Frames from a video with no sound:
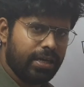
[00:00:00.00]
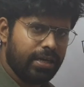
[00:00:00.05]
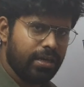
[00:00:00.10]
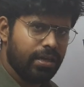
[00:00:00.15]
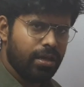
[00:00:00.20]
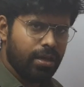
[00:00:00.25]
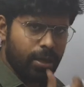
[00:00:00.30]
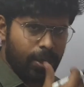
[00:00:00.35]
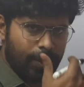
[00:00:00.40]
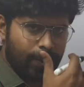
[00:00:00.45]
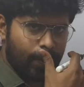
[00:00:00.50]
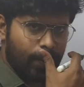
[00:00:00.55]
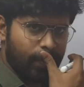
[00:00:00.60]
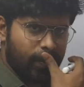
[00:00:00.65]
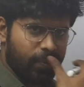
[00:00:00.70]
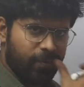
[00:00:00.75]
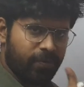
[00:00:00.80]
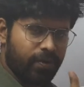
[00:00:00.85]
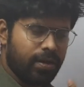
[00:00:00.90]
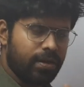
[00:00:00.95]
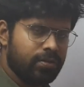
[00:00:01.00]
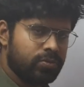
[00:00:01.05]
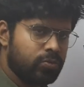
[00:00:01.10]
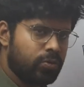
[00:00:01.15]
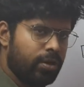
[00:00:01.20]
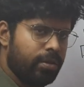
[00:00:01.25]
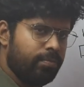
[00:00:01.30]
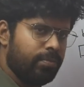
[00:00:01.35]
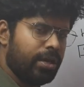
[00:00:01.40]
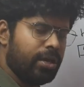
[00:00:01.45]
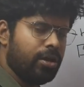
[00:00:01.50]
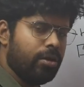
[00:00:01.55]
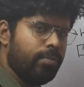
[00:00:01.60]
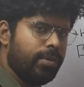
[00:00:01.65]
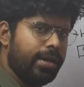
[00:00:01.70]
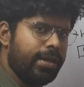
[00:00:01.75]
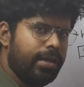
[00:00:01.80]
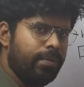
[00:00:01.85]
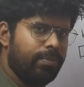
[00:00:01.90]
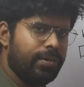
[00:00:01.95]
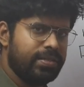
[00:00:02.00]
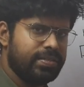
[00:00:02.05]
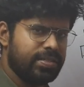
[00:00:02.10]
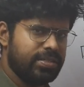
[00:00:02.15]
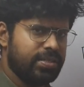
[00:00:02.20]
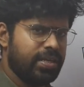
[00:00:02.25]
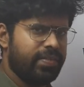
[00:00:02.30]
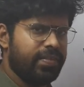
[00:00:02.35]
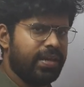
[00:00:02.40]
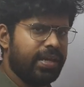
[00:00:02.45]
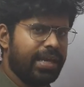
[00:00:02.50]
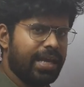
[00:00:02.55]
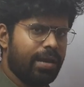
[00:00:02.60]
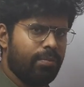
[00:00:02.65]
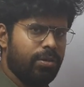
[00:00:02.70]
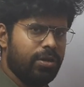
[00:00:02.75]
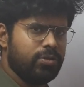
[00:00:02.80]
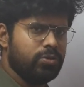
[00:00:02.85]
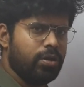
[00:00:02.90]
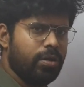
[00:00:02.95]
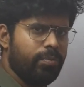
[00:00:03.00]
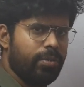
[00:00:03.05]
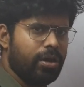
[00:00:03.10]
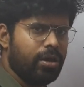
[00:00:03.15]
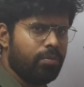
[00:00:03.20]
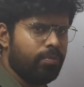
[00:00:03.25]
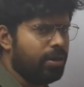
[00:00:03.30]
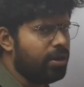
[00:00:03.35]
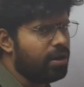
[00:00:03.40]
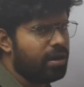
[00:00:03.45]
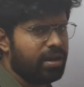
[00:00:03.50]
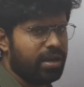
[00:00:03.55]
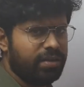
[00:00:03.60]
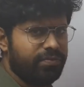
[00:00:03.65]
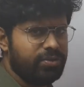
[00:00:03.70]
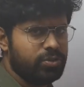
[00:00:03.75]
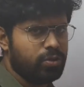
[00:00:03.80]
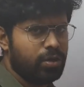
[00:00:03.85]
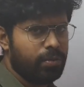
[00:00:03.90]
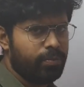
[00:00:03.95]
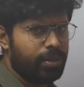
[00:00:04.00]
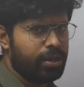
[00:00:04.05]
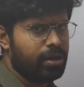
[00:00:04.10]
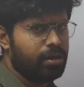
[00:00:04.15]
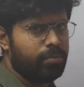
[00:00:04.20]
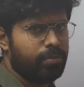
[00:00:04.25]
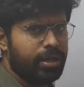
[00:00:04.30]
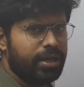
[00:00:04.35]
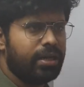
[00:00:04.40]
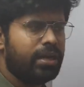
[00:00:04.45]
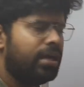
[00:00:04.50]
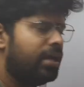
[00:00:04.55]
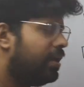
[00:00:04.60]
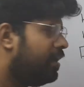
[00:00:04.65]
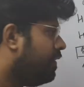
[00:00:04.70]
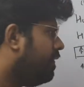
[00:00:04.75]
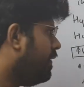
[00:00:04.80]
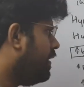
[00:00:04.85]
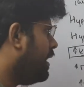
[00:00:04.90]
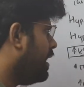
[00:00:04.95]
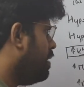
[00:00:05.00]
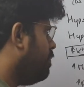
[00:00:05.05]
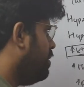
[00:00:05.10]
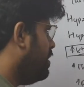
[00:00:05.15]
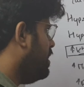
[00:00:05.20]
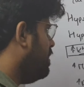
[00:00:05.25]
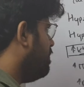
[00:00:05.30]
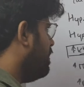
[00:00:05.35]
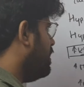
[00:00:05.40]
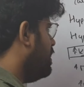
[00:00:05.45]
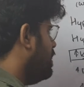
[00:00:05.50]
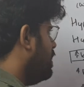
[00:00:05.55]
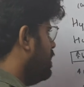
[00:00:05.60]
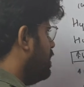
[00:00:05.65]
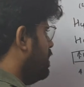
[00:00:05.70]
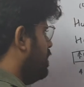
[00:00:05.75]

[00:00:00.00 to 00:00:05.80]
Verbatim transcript: 10 you have to go for sodium bicarbonate replacement either tablet sodium bicarbonate or iv sodium bicarbonate they can be given